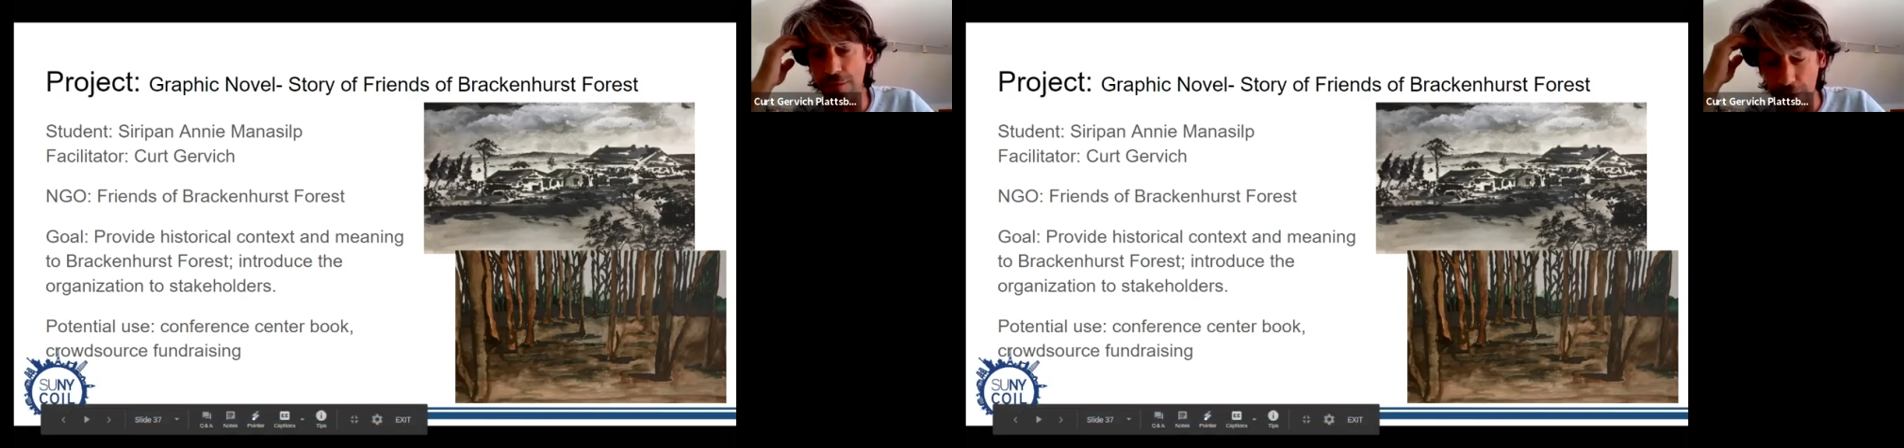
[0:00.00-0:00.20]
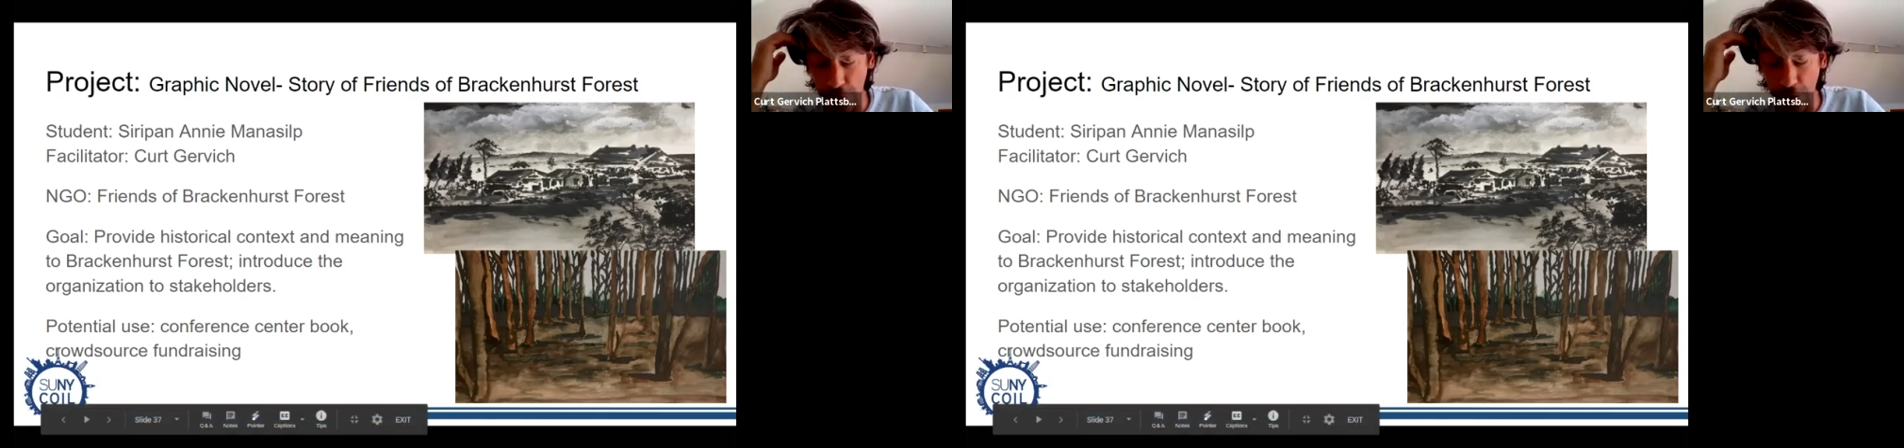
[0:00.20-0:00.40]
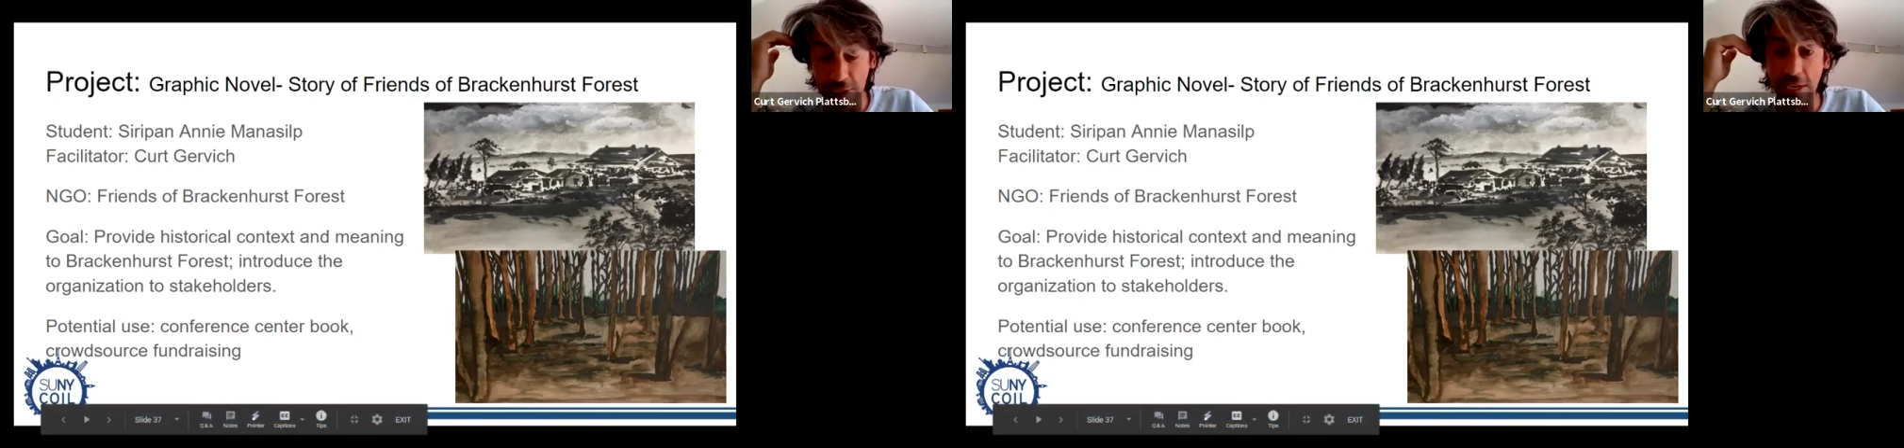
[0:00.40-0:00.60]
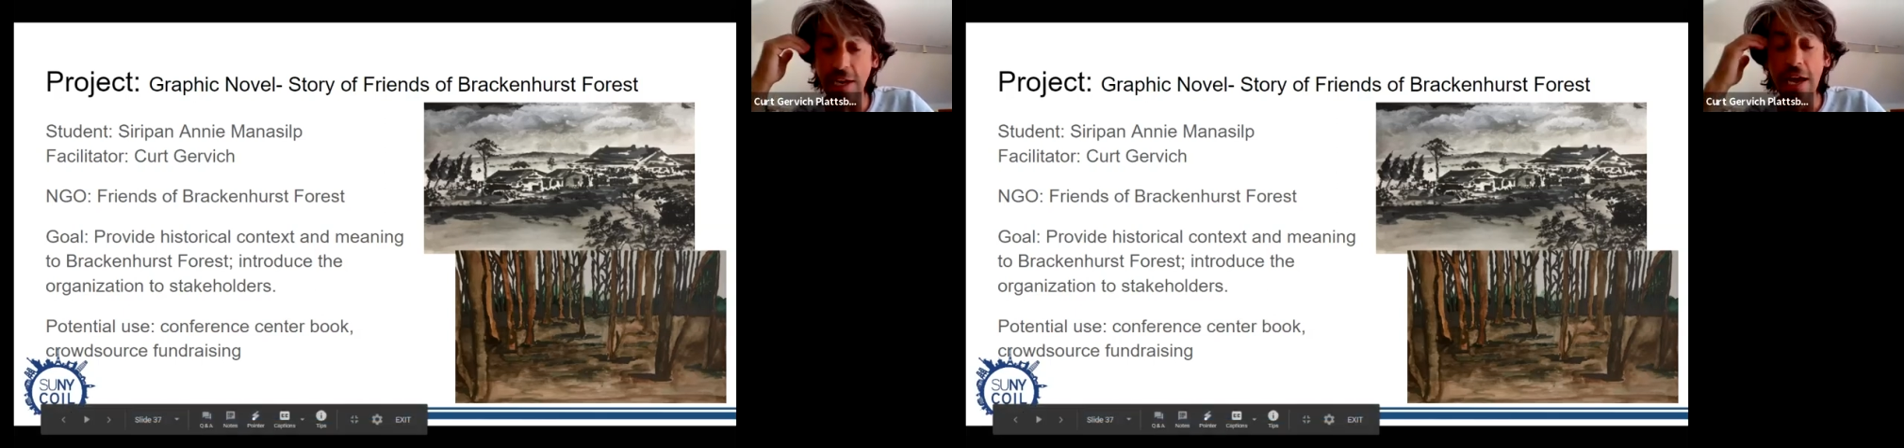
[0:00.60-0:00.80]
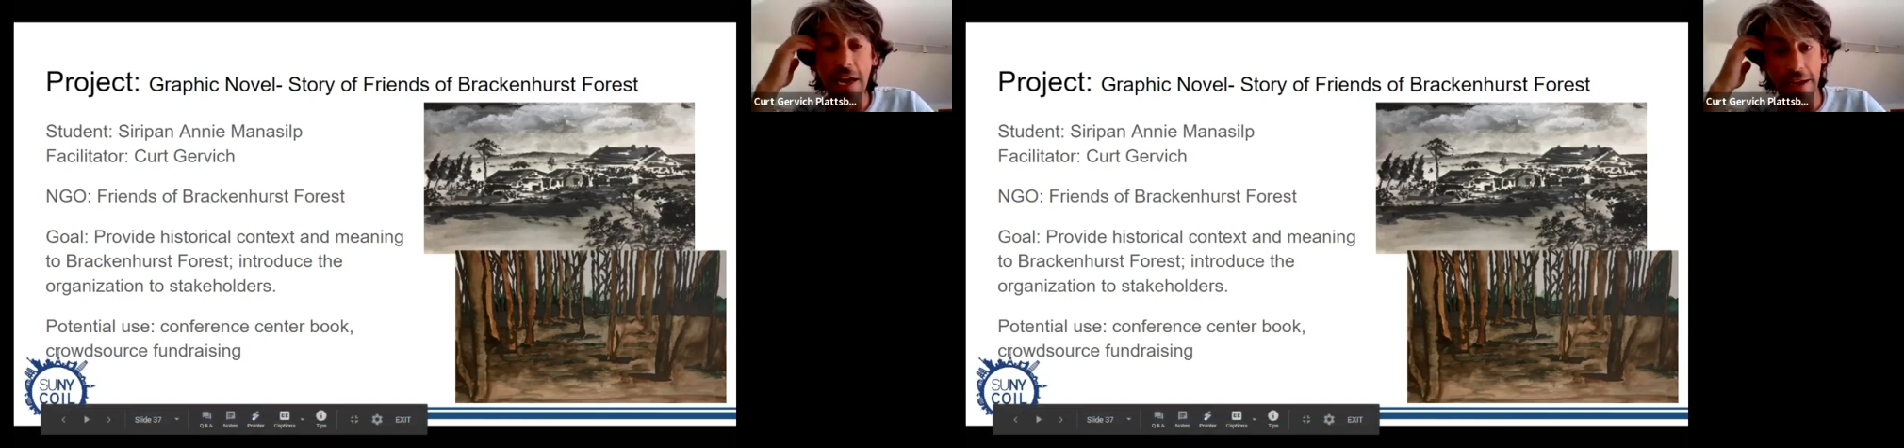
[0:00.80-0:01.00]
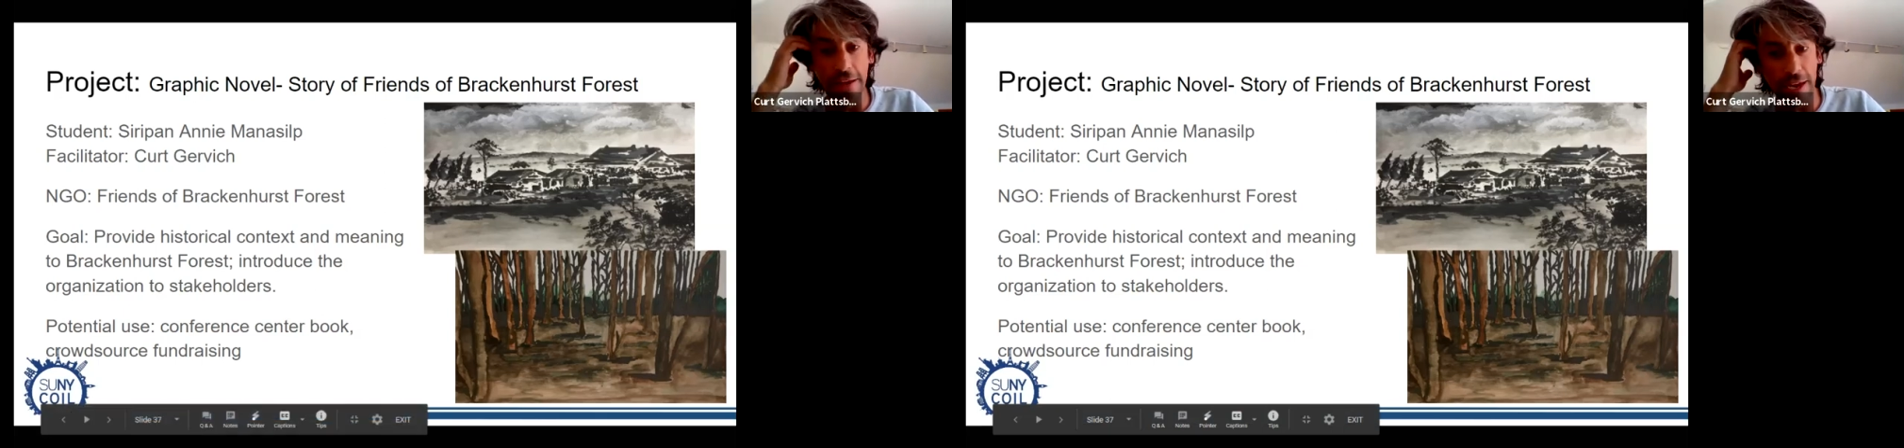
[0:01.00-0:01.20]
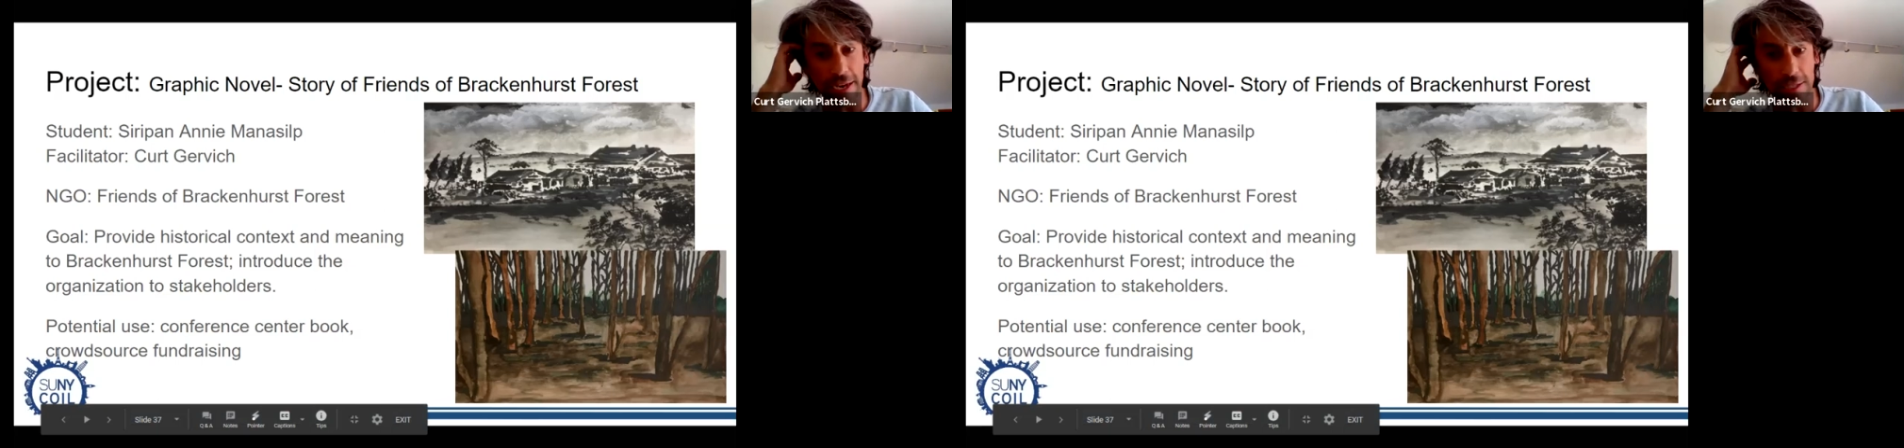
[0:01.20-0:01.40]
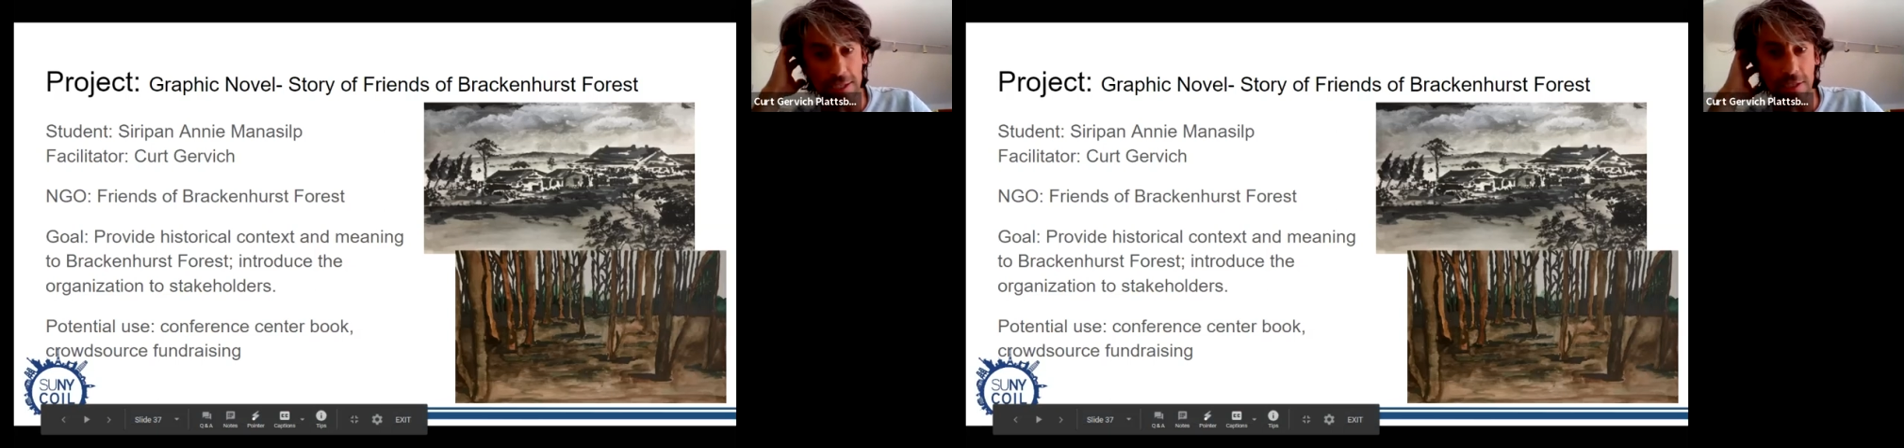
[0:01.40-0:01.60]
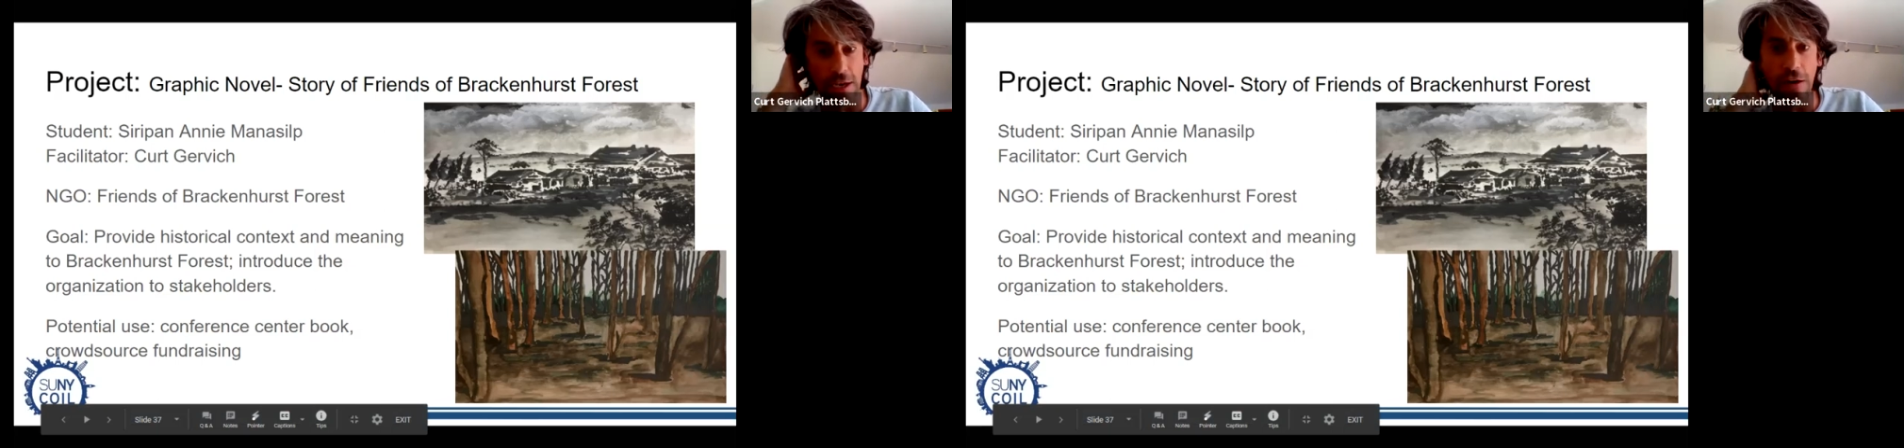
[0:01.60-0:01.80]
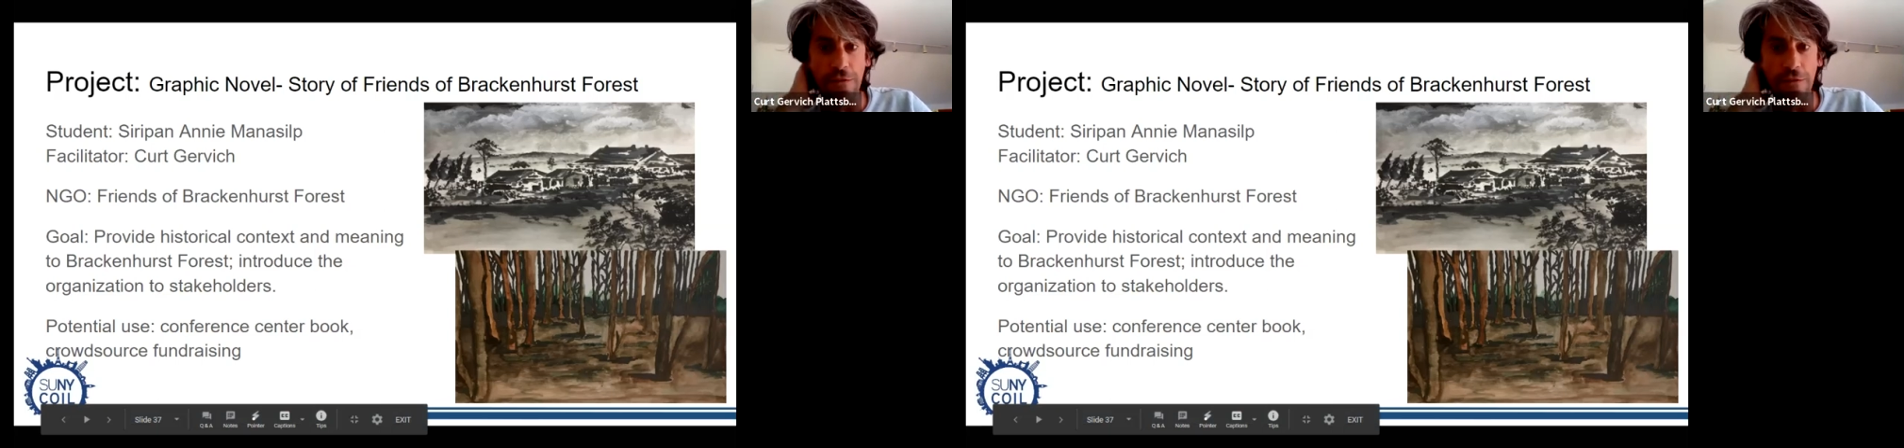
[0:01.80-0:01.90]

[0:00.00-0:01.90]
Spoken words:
fundraising in the next